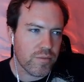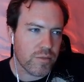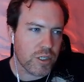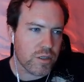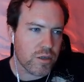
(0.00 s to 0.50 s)

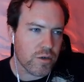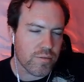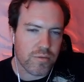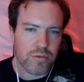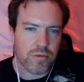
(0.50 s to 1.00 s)
because they're, you
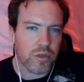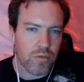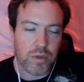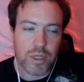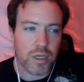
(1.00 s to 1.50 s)
know,
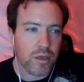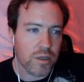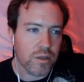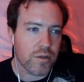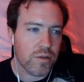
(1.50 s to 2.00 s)
relying
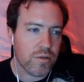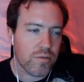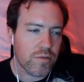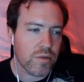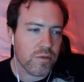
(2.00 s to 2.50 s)
on
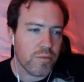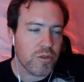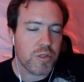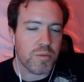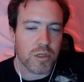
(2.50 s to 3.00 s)
bone
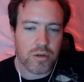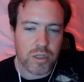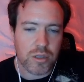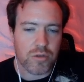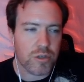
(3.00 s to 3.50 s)
spear and
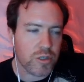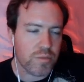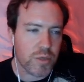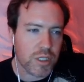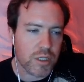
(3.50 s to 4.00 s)
then we're just
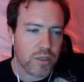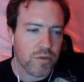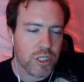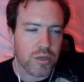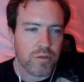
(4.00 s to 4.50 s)
basically
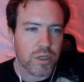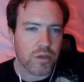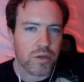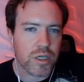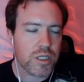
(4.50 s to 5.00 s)
regenerating
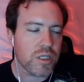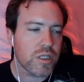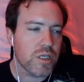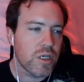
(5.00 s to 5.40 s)
your essence.